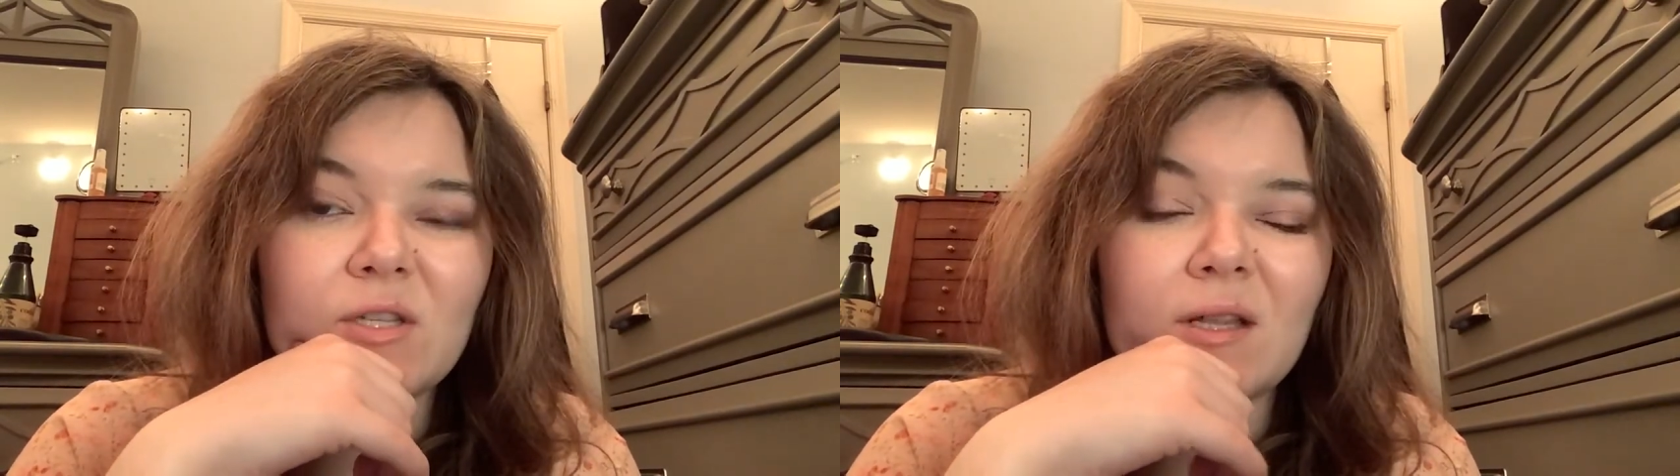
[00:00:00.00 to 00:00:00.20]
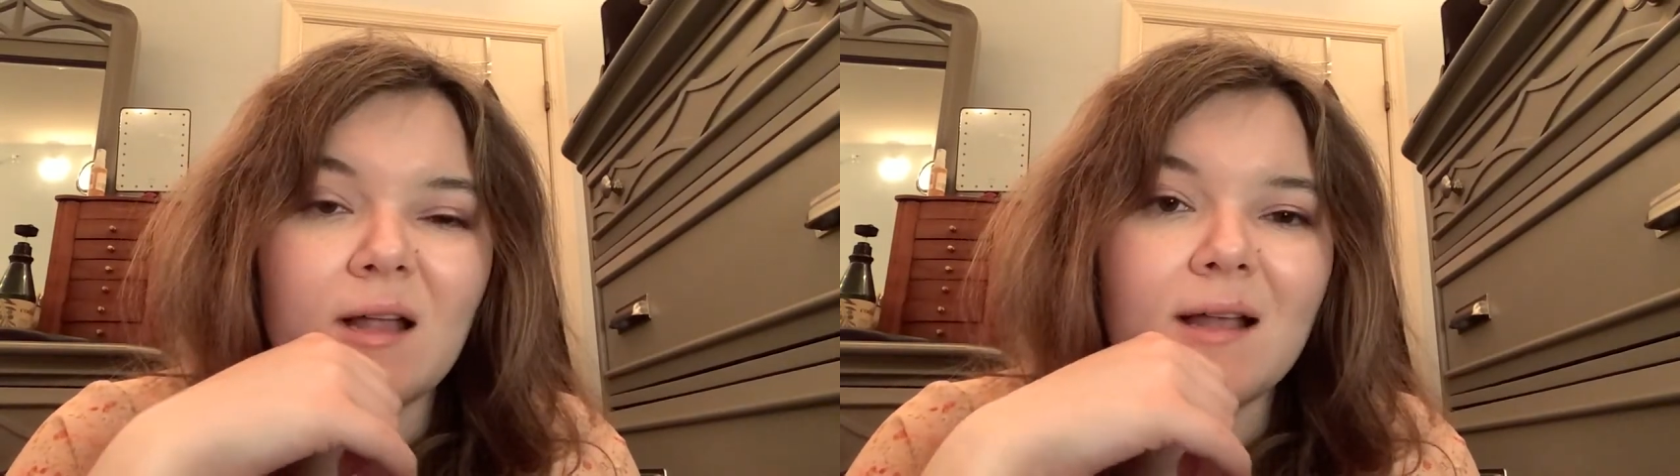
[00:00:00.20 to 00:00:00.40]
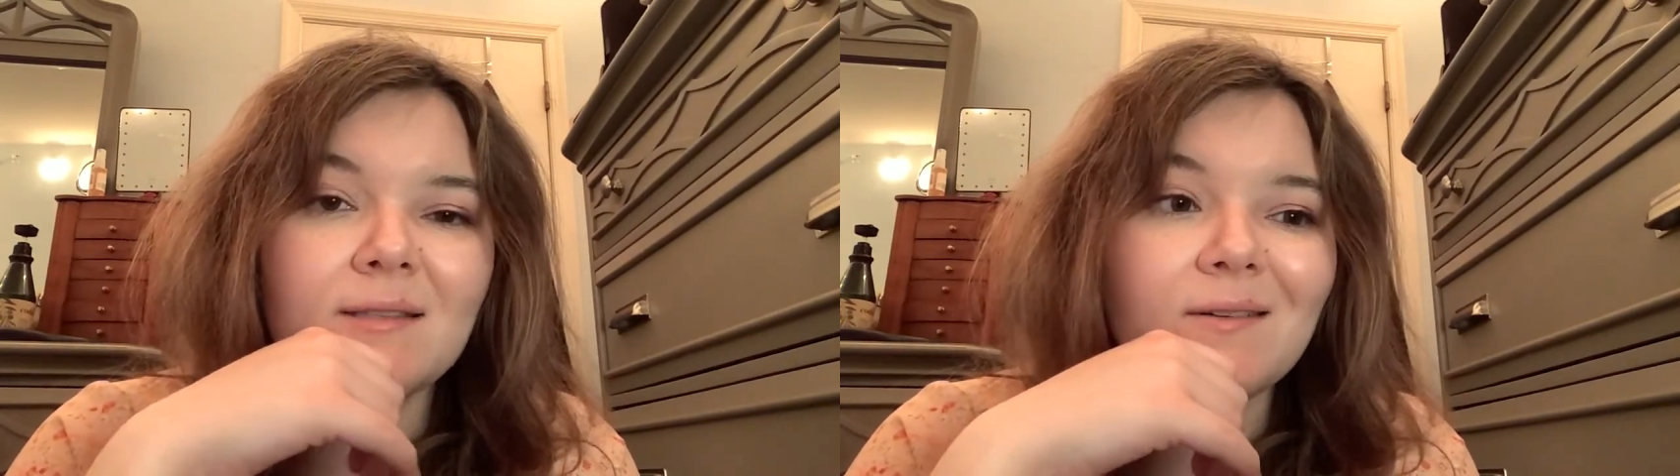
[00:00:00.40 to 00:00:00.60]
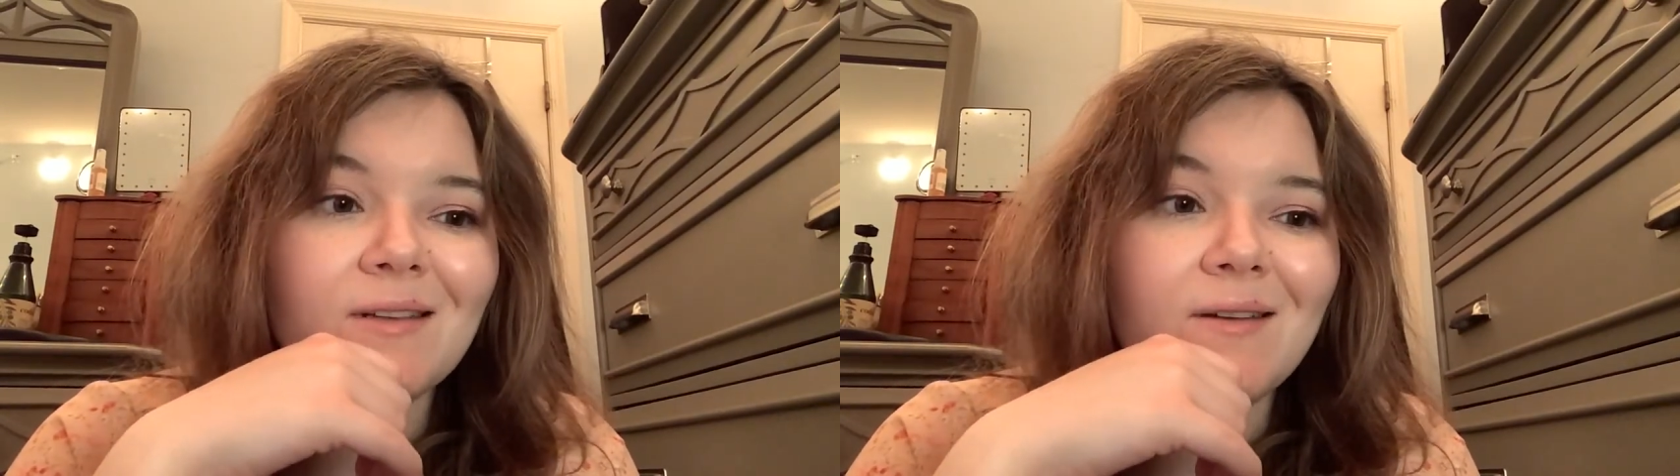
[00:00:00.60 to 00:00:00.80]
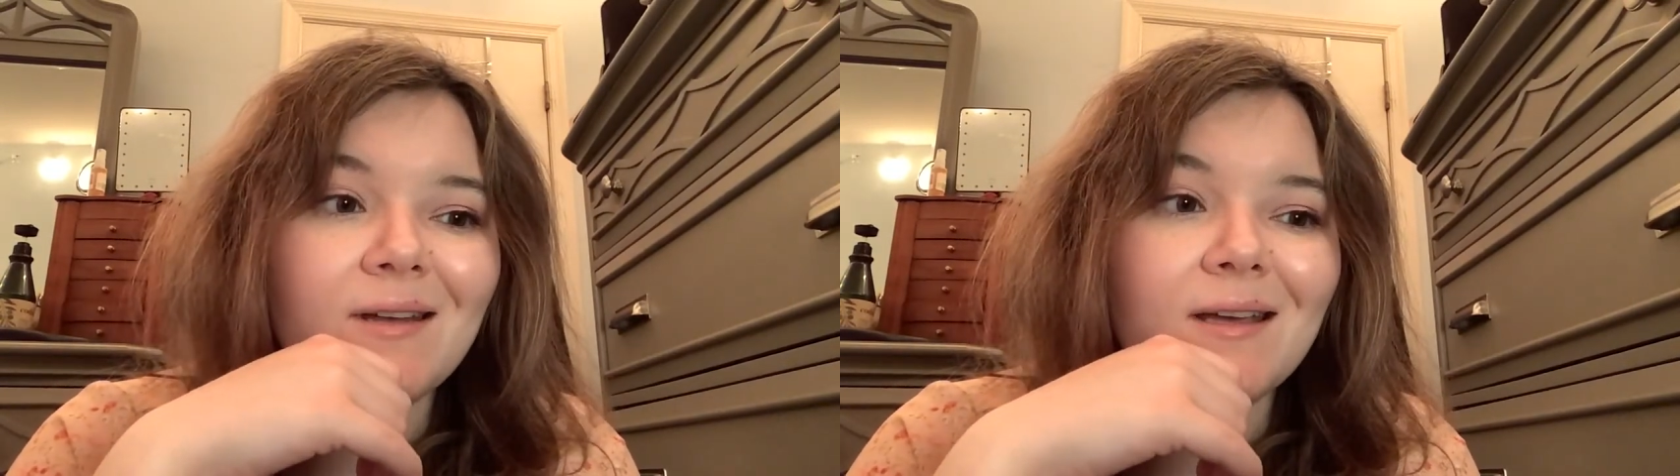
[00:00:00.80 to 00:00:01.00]
the lines go
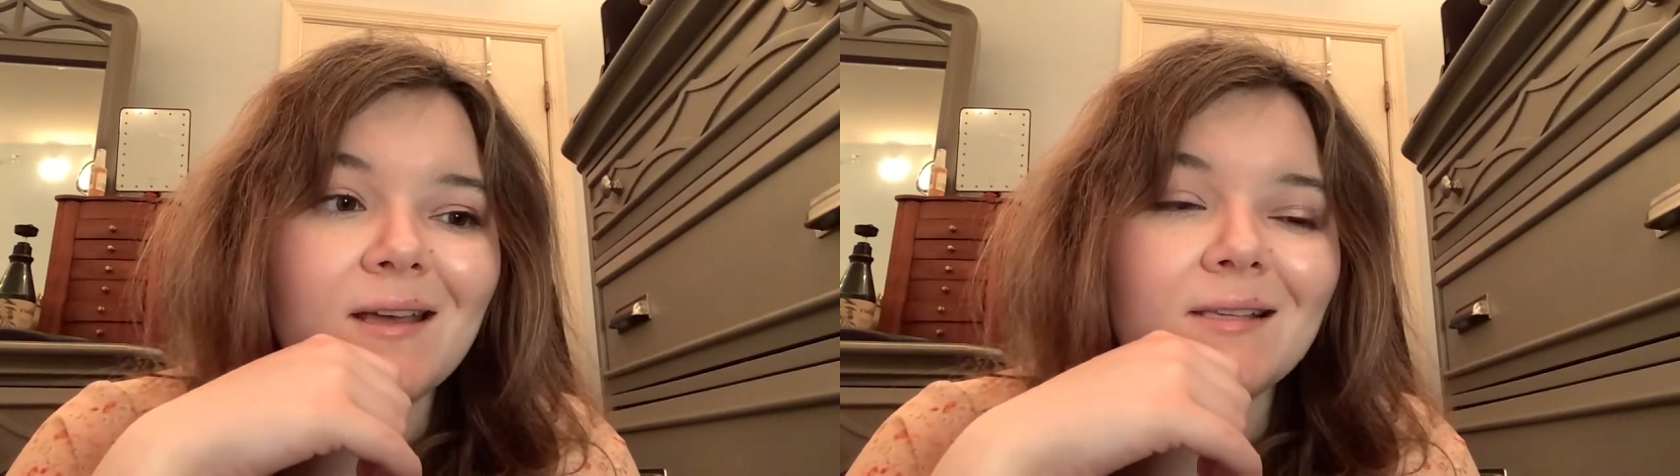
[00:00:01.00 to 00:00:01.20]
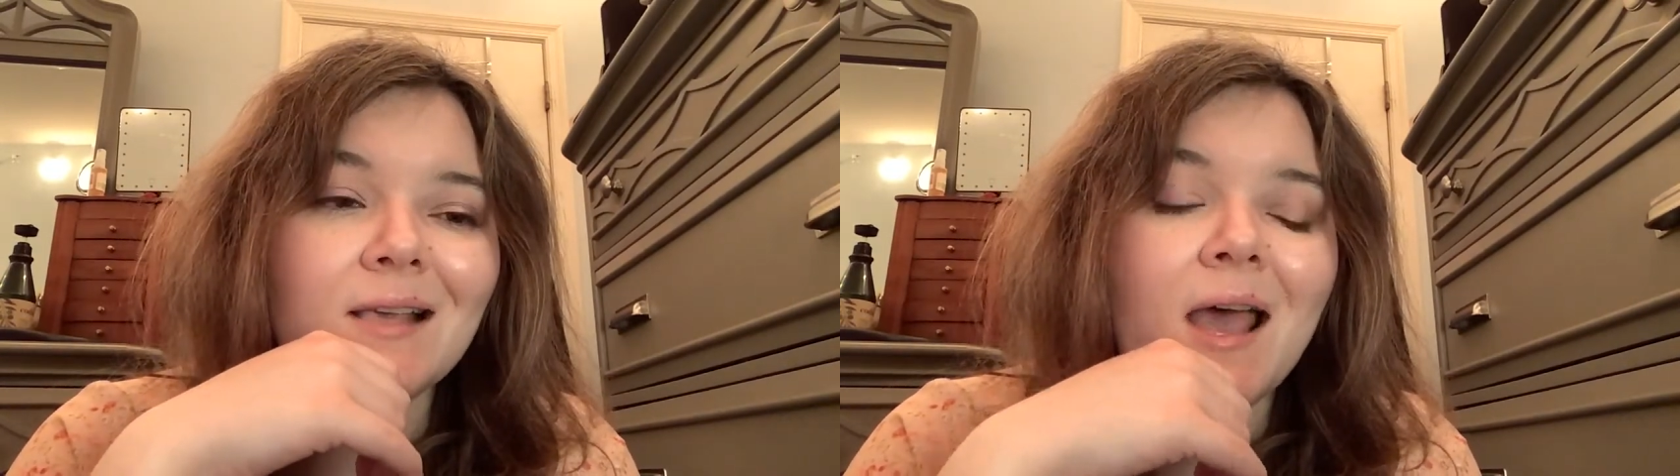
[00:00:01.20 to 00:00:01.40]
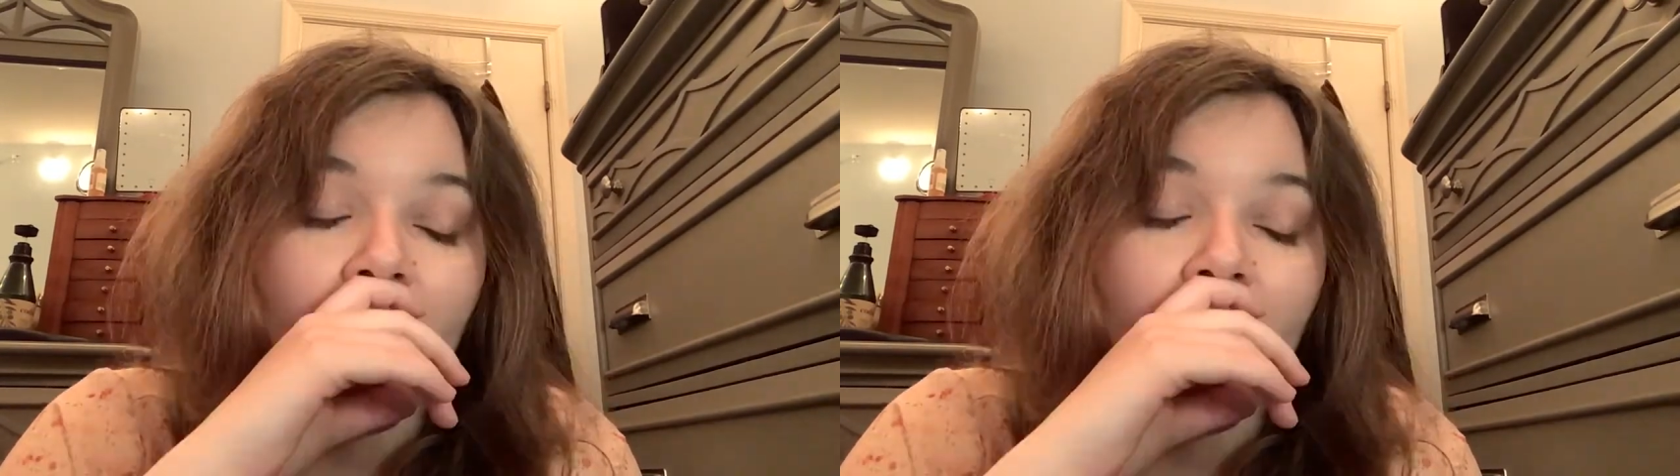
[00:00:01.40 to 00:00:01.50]
down, I guess.